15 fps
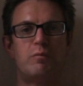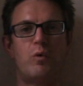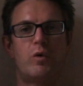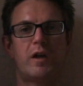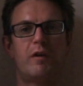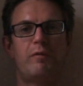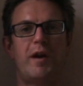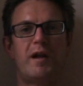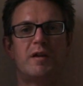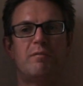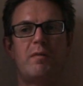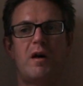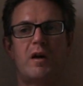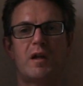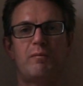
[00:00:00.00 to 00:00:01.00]
walking around a
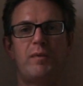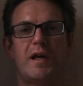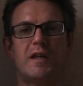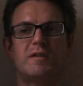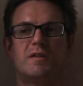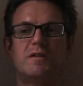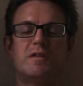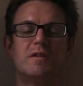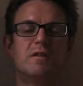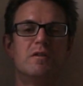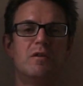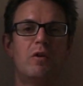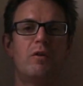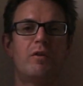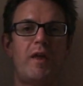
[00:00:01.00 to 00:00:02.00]
marketplace. It's just
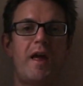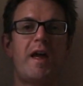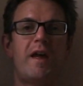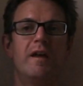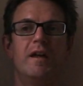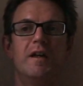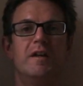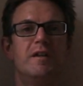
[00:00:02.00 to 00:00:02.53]
not there.